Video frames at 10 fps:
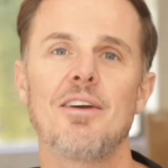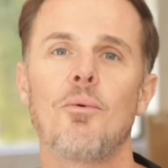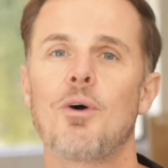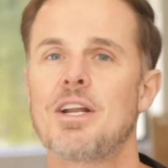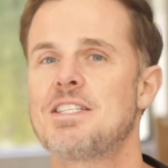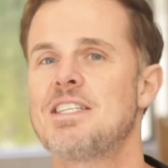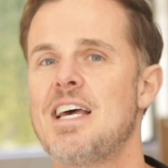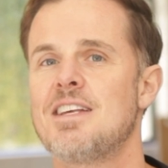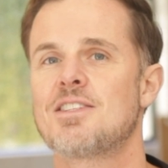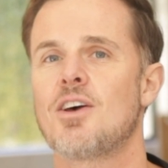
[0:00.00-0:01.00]
what it
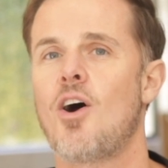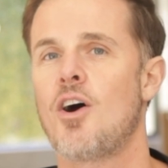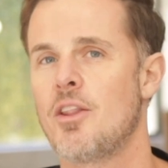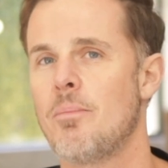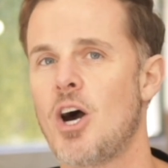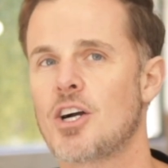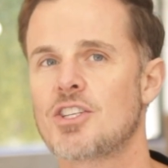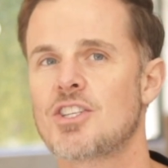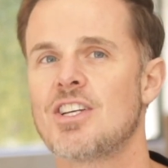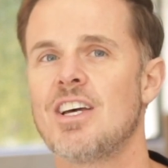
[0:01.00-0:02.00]
says on the
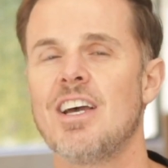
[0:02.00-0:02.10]
box.